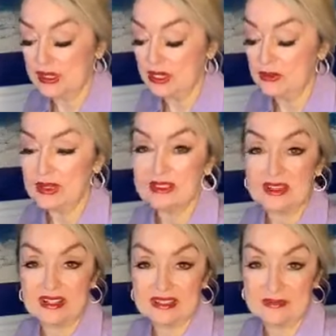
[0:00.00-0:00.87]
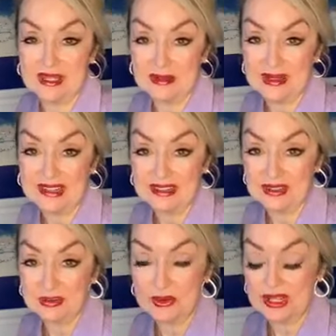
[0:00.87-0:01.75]
what do you want to talk to me about
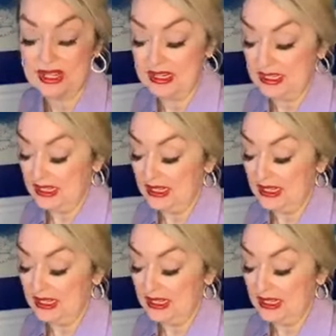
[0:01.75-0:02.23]
this morning?